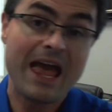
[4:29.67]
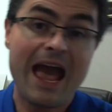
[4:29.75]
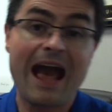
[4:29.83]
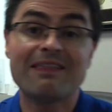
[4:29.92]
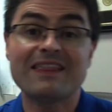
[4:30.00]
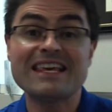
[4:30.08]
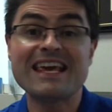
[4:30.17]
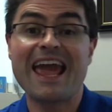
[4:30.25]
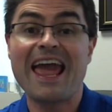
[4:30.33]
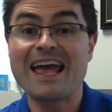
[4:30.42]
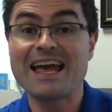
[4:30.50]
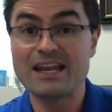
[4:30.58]
at the
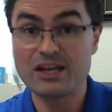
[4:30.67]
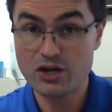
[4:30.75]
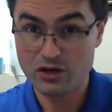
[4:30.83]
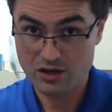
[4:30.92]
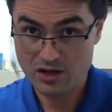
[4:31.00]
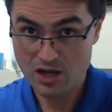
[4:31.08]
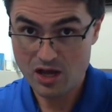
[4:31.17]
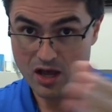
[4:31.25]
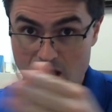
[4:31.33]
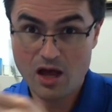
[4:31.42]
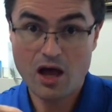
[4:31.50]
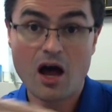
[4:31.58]
end
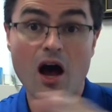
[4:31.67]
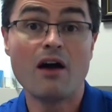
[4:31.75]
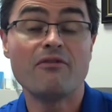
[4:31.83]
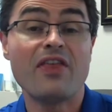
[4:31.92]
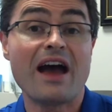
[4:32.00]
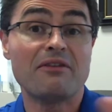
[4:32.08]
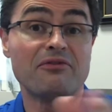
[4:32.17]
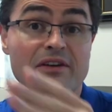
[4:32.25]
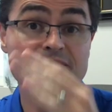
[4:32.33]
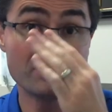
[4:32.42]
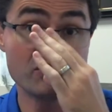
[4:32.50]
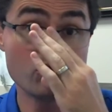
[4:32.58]
of that
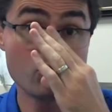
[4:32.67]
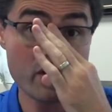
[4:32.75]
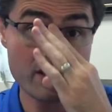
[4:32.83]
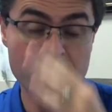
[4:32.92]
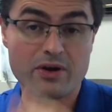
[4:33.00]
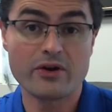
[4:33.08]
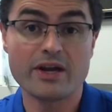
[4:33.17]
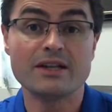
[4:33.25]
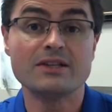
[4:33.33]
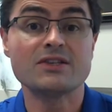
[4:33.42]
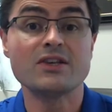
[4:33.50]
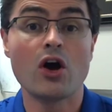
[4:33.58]
52-week
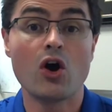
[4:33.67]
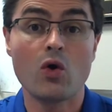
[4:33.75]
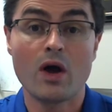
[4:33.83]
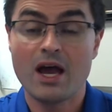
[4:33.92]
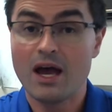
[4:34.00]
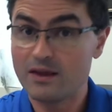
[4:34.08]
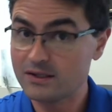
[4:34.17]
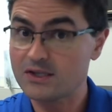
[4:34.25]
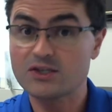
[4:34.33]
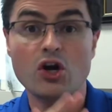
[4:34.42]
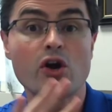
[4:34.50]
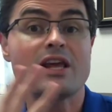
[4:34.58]
period. So this is
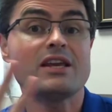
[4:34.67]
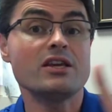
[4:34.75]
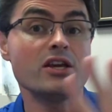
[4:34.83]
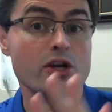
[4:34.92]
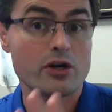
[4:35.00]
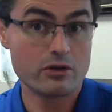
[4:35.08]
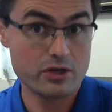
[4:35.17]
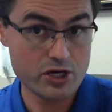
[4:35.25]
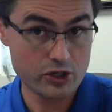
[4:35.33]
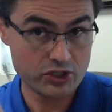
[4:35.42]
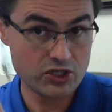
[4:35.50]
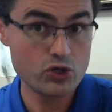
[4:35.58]
starting
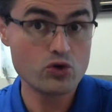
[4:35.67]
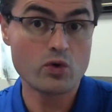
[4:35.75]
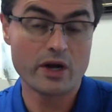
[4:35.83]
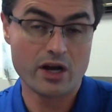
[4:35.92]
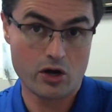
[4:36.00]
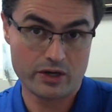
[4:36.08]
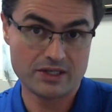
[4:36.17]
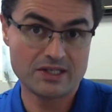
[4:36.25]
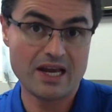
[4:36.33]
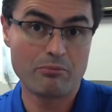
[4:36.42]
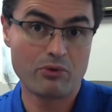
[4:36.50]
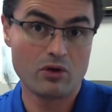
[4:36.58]
year 2 in our
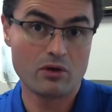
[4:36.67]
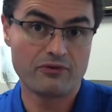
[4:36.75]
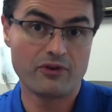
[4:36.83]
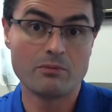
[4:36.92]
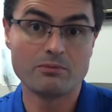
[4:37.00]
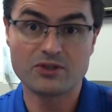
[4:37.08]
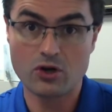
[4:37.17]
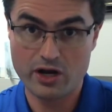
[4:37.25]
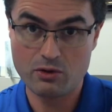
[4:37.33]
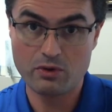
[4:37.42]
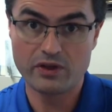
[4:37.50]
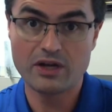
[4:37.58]
example from
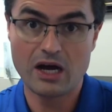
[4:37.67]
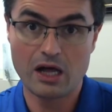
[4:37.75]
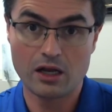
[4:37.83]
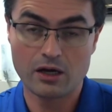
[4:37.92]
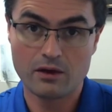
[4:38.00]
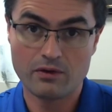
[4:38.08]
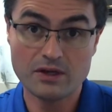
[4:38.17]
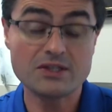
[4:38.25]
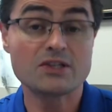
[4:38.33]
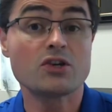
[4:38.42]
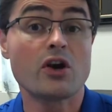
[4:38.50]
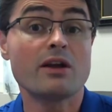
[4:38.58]
starting with $1. This
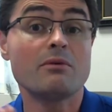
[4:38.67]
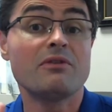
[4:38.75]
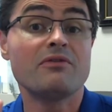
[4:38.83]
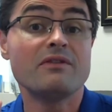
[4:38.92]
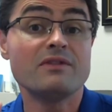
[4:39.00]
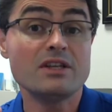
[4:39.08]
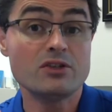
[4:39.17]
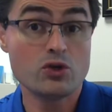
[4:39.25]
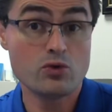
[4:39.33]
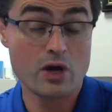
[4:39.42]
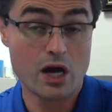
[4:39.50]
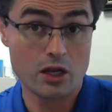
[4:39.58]
is starting with
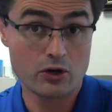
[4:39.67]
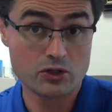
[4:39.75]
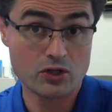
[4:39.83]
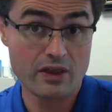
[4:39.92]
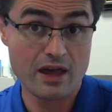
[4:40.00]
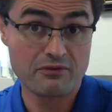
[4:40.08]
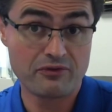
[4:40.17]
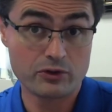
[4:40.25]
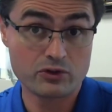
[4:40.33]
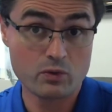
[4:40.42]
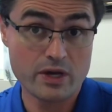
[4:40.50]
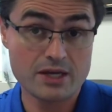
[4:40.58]
$52 on that
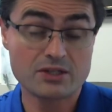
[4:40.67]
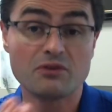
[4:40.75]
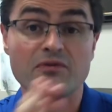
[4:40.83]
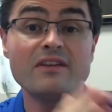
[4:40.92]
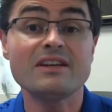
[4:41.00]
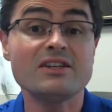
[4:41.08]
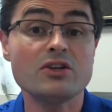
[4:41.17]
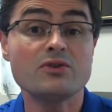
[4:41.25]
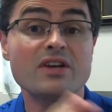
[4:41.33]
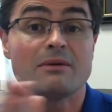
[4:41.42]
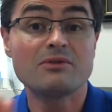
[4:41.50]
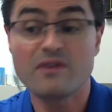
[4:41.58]
first week. So 52
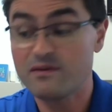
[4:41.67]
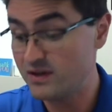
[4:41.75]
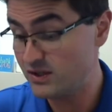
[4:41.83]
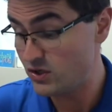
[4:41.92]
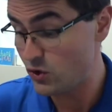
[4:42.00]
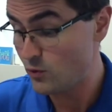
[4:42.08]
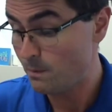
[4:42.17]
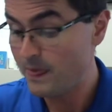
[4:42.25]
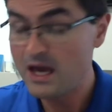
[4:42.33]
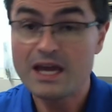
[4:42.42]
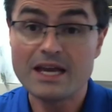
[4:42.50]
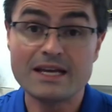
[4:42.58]
times 52
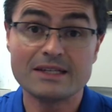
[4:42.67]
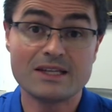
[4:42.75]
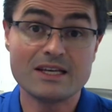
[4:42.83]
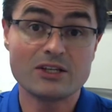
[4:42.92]
is the